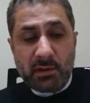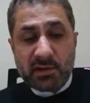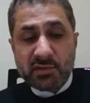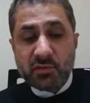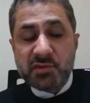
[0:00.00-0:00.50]

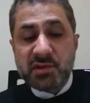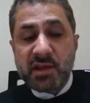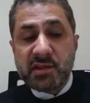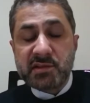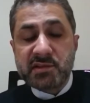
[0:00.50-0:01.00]
has
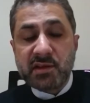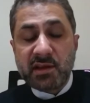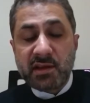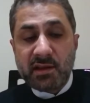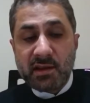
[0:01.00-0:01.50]
Hussein's
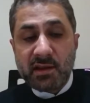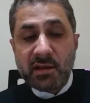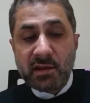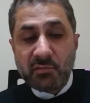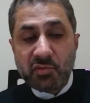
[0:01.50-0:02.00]

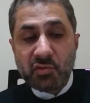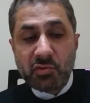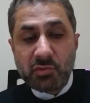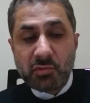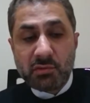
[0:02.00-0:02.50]
Sakina come to
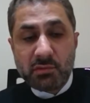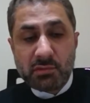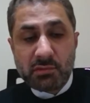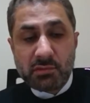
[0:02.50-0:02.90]
you?